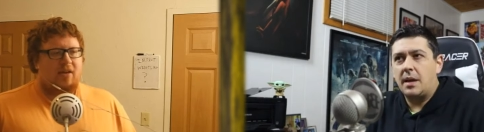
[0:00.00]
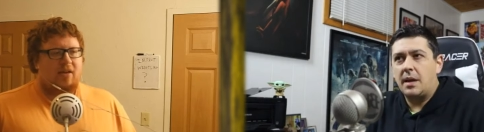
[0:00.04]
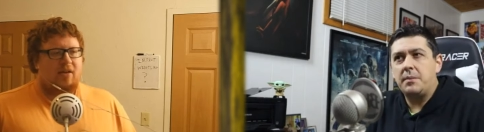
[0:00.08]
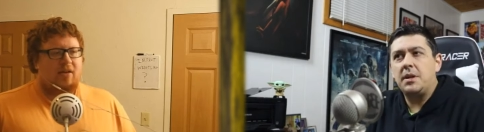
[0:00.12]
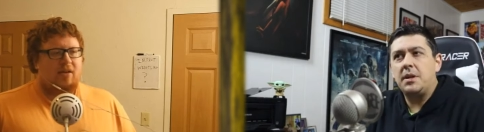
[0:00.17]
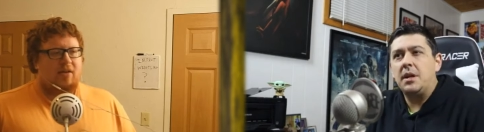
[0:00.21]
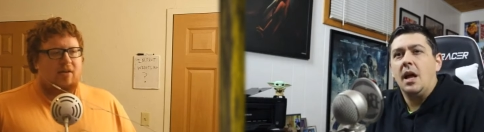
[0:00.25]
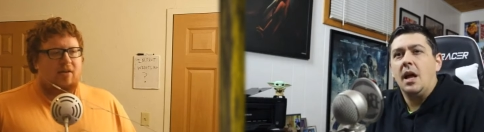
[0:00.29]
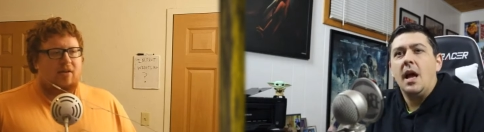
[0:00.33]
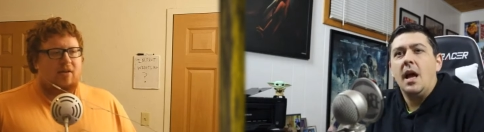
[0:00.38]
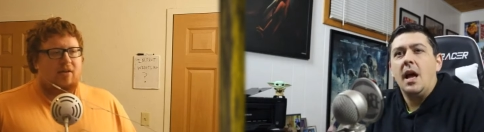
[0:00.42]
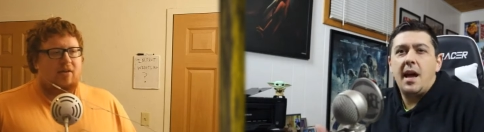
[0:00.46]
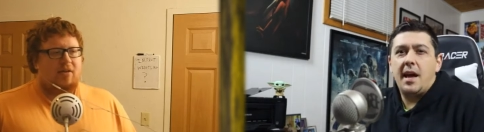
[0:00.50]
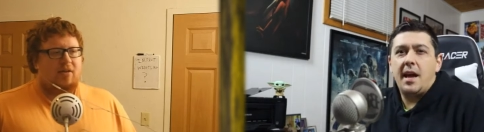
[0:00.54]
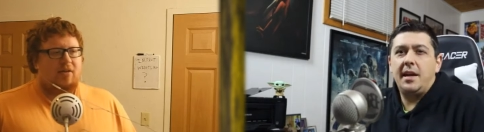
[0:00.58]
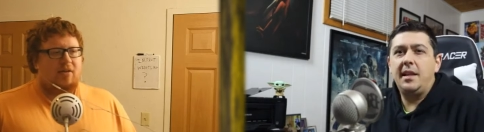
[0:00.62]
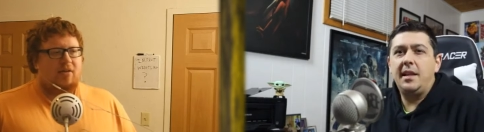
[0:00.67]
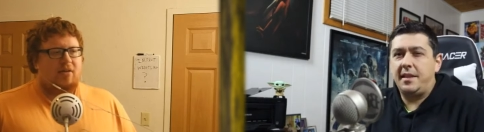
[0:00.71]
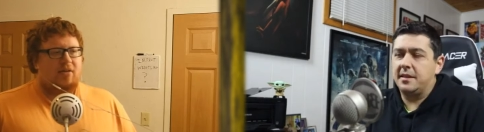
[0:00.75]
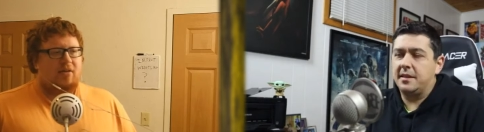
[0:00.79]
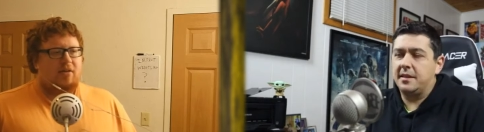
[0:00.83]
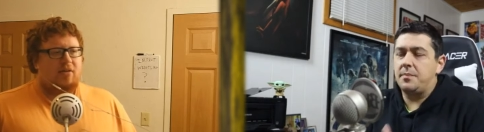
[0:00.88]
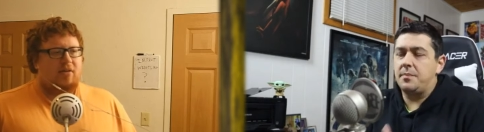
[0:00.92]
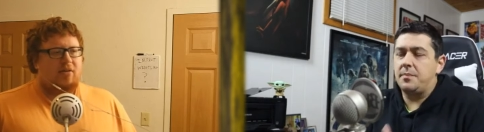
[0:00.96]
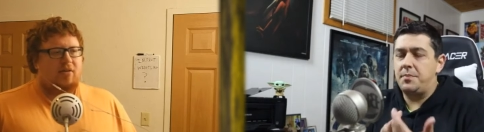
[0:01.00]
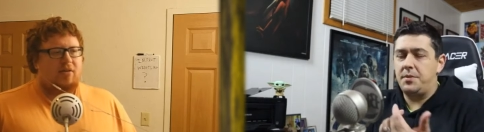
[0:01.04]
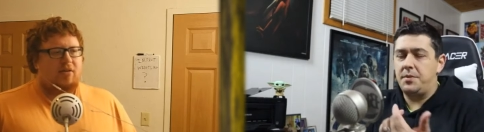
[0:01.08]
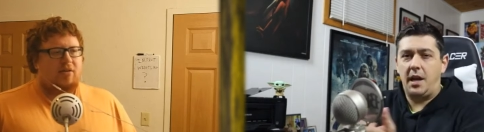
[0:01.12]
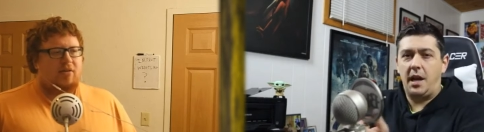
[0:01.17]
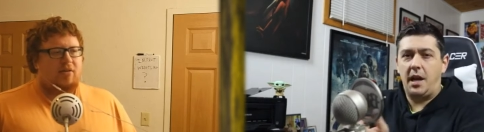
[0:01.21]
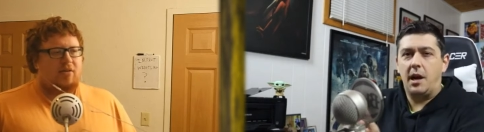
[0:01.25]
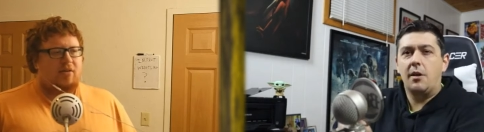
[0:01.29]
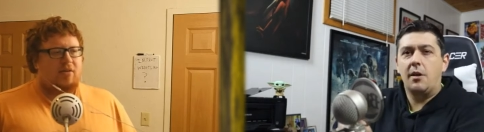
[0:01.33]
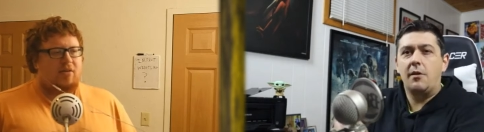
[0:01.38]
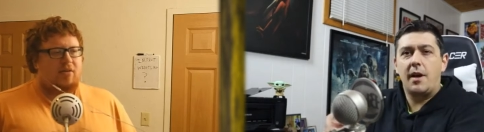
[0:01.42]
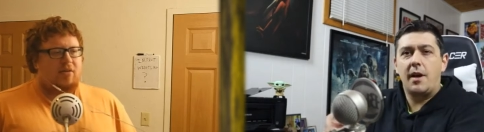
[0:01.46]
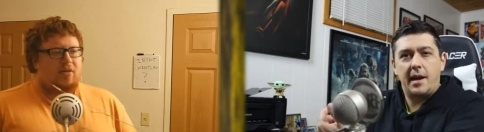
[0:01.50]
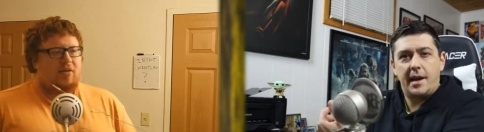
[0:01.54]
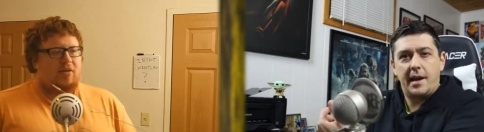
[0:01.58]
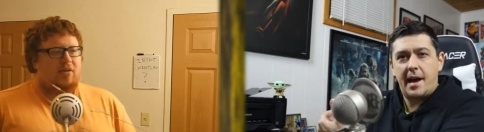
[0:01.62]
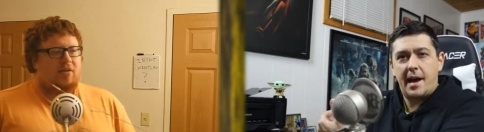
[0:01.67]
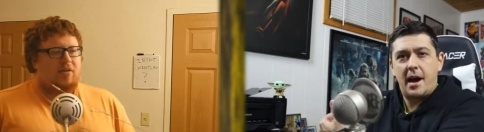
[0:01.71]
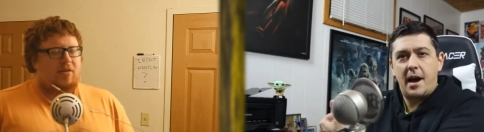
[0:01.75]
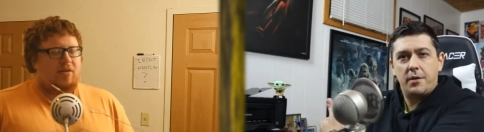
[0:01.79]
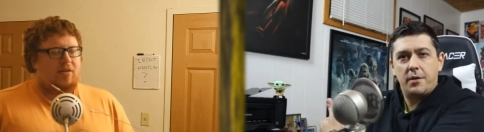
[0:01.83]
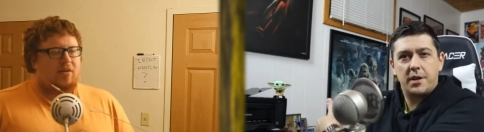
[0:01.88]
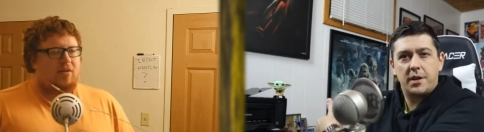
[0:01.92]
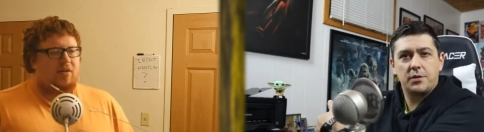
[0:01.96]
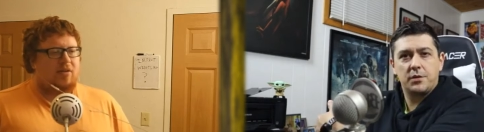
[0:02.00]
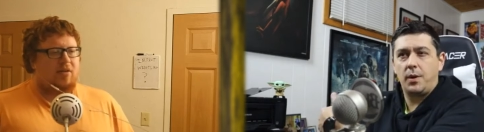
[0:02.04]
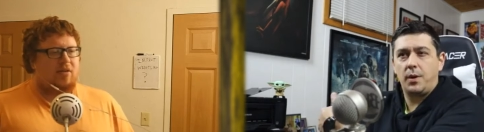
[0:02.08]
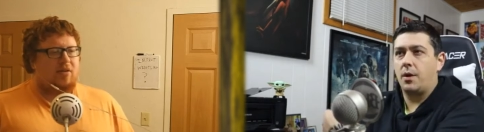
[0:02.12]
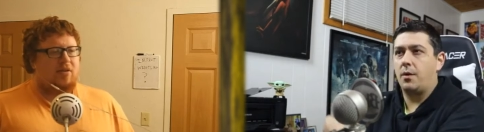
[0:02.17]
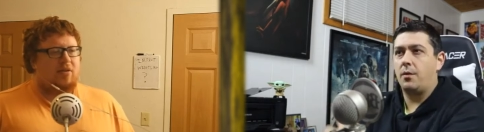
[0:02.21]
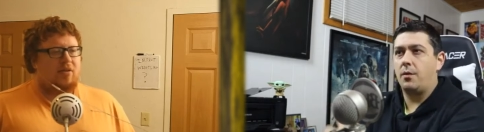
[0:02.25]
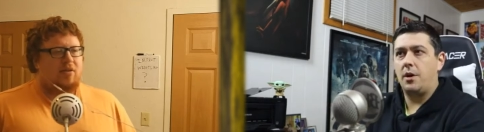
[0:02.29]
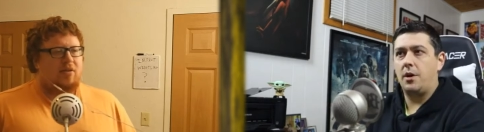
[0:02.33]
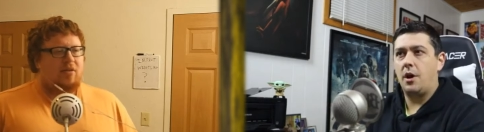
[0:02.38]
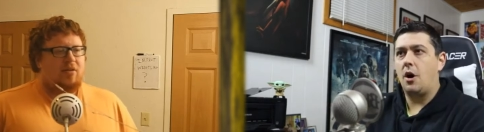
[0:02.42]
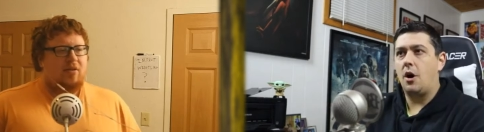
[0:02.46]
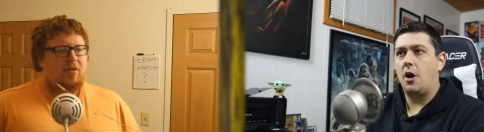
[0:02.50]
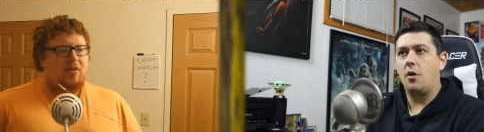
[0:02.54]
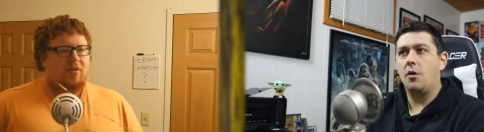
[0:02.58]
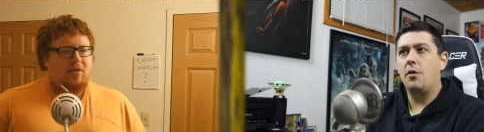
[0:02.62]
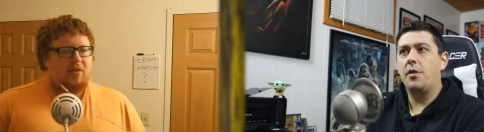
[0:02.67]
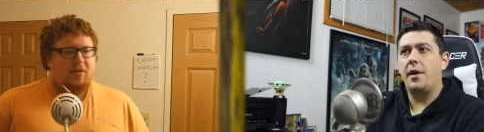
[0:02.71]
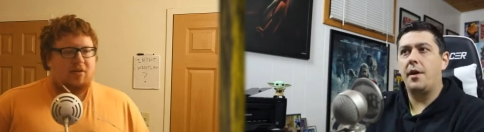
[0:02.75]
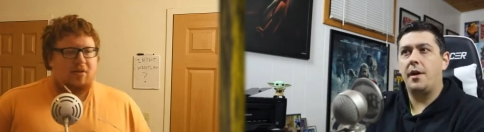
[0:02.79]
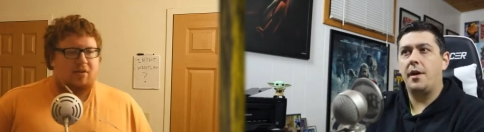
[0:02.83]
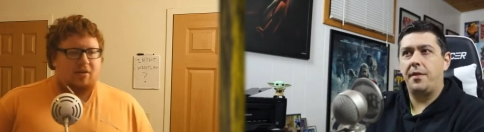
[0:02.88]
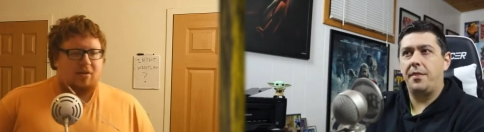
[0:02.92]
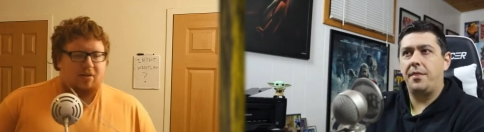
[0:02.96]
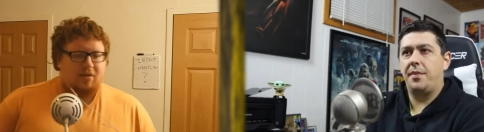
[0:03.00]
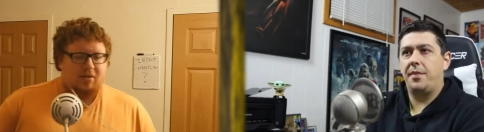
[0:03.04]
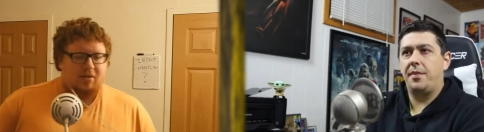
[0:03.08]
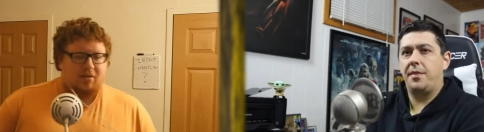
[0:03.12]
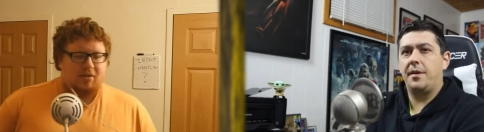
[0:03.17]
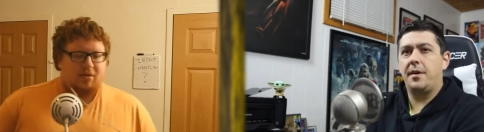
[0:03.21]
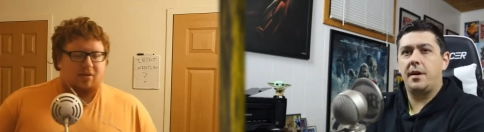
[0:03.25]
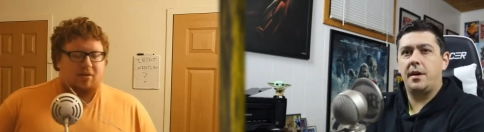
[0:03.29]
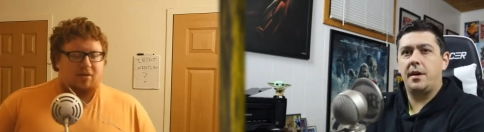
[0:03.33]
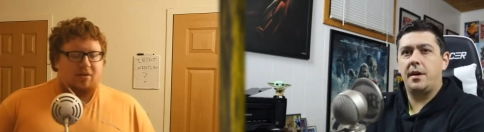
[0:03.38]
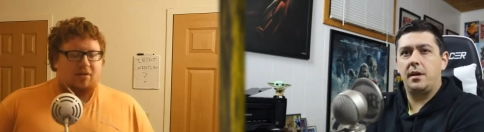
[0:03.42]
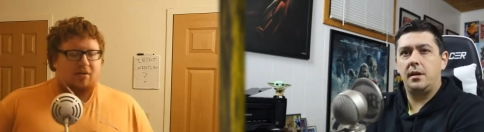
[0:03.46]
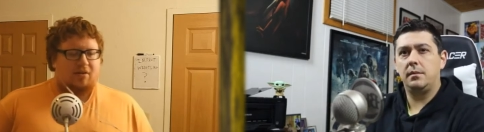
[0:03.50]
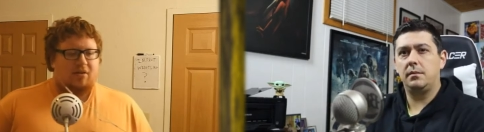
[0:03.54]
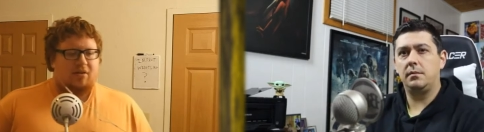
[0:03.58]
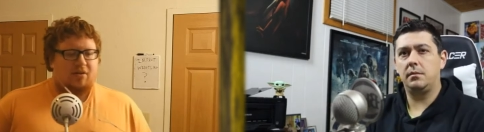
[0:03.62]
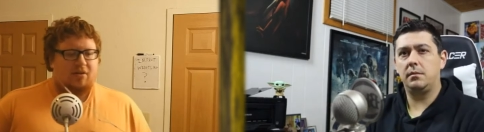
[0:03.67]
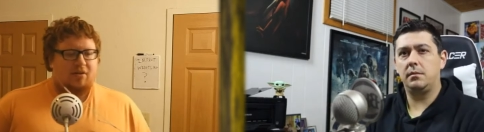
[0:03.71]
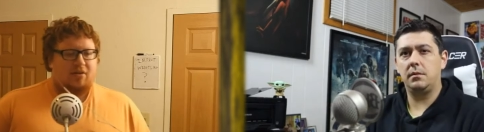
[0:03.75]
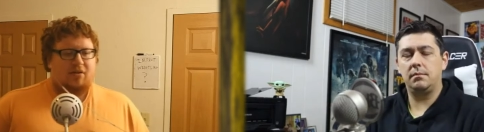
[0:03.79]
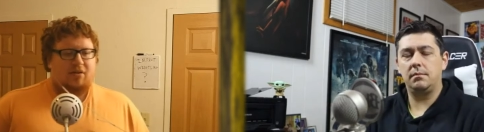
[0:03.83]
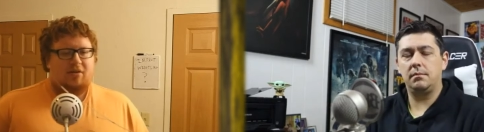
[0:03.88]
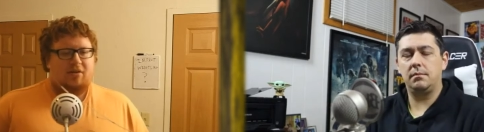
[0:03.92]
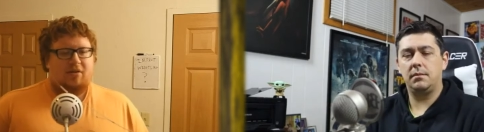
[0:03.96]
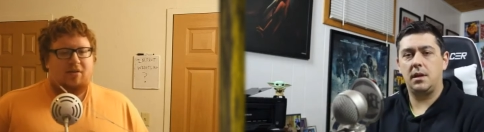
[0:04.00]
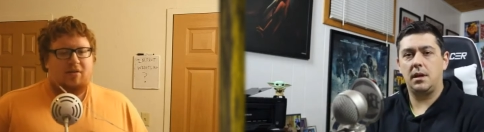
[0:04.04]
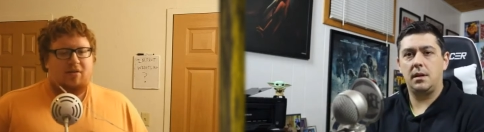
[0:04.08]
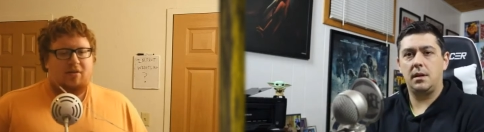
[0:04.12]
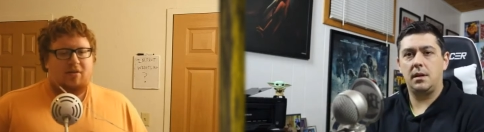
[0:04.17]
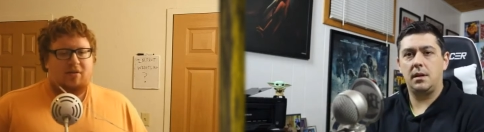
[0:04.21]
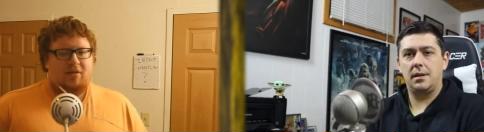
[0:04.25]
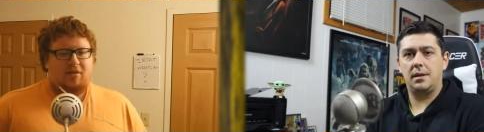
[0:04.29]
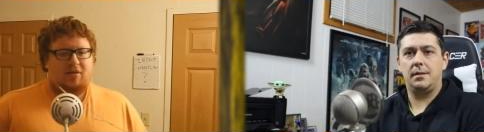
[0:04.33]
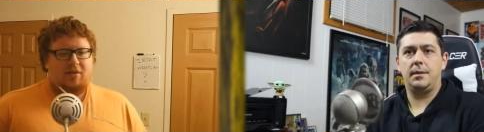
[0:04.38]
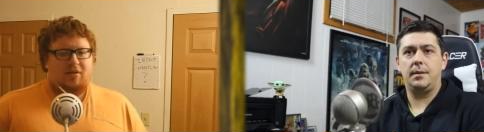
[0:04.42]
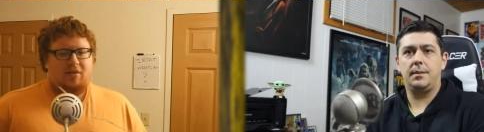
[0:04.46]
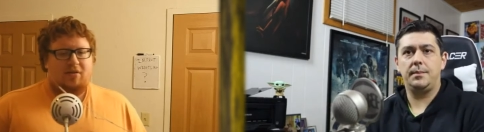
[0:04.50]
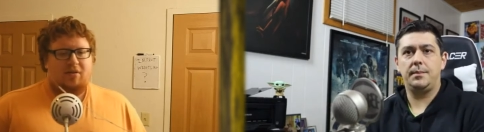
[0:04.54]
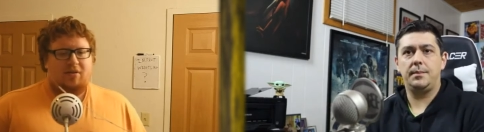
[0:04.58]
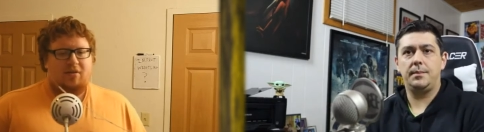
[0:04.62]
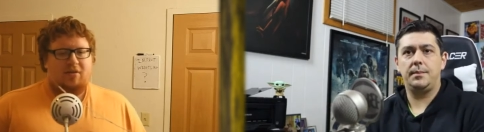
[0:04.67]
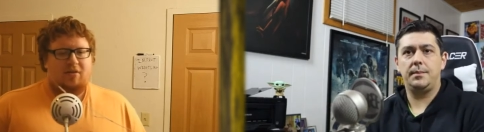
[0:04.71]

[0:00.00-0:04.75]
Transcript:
Speaker 1: I mean, anything's up in the air right now because we don't know the the the